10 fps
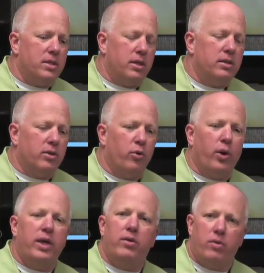is a
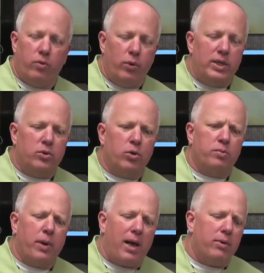great resource,
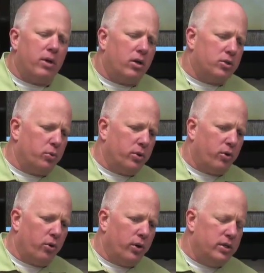but I would also
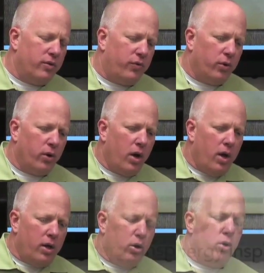encourage if you're, you're